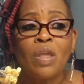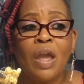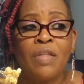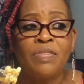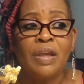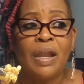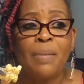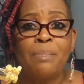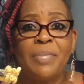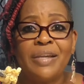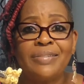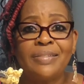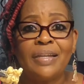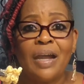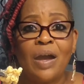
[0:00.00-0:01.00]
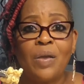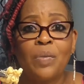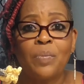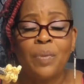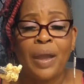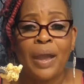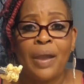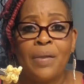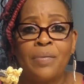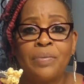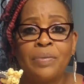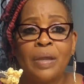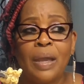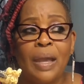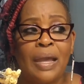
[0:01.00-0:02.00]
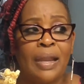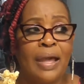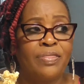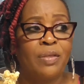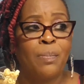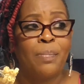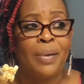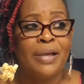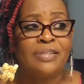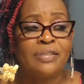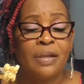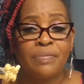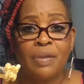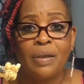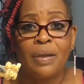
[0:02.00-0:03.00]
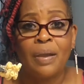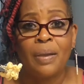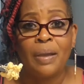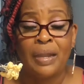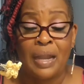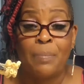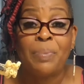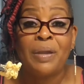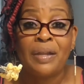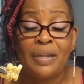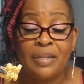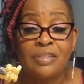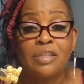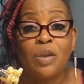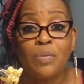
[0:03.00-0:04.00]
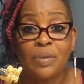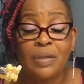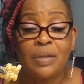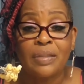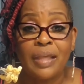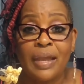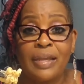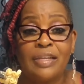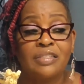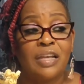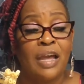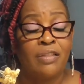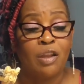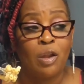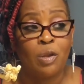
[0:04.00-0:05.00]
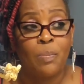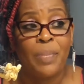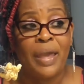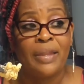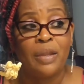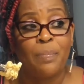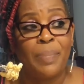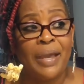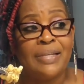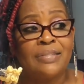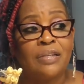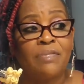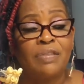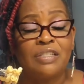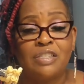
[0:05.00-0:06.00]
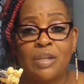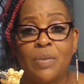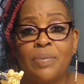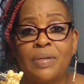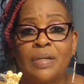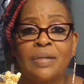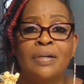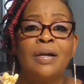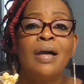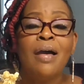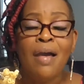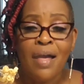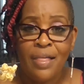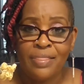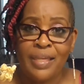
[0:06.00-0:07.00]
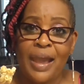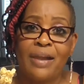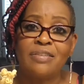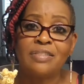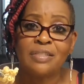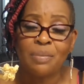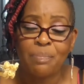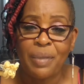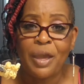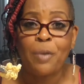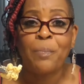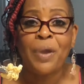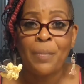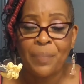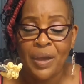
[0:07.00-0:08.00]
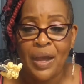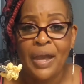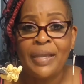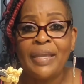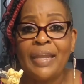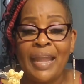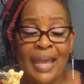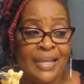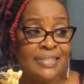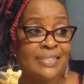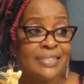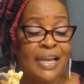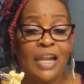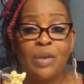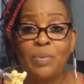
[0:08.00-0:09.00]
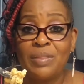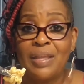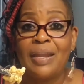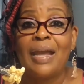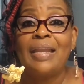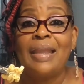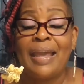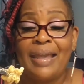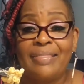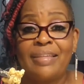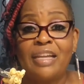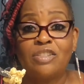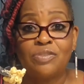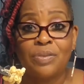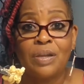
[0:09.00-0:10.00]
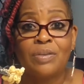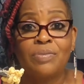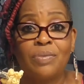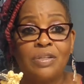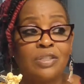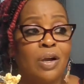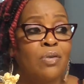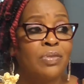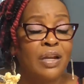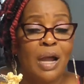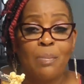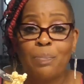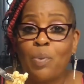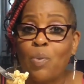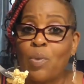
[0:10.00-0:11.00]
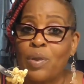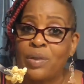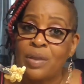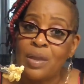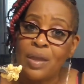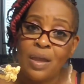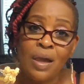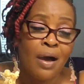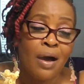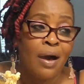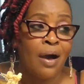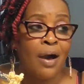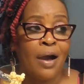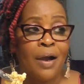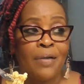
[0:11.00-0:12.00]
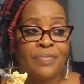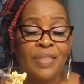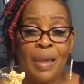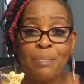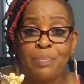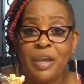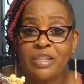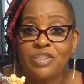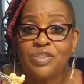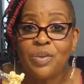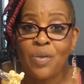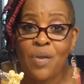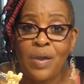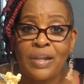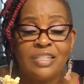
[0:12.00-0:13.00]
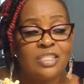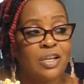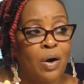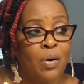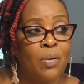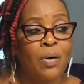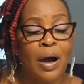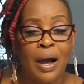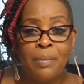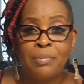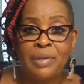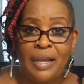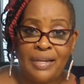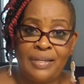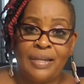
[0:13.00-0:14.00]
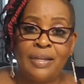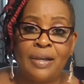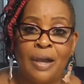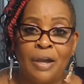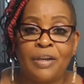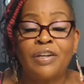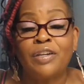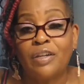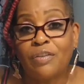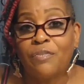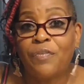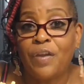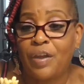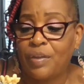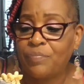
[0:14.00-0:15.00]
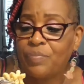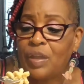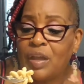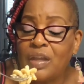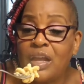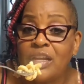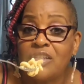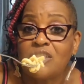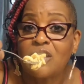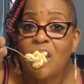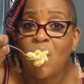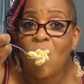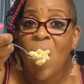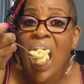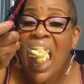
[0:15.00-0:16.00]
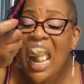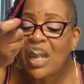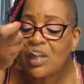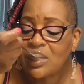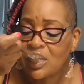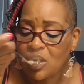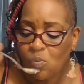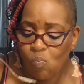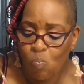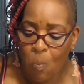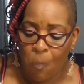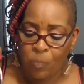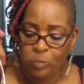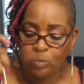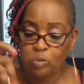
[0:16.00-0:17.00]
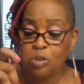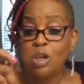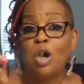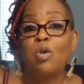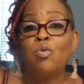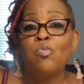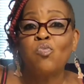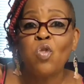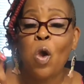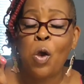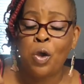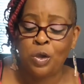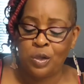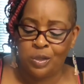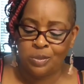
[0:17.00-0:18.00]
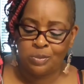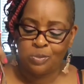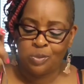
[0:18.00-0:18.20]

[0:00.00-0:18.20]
And then I mixed it all around, and at the base of the, and I put it in the slow cooker, that is, and then in the base of the slow cooker, there are some bell pepper, onion, and celery that I laid that truck rust on. Then I poured that mixture on it, so I'm letting it cook for, in a low, mm-hmm,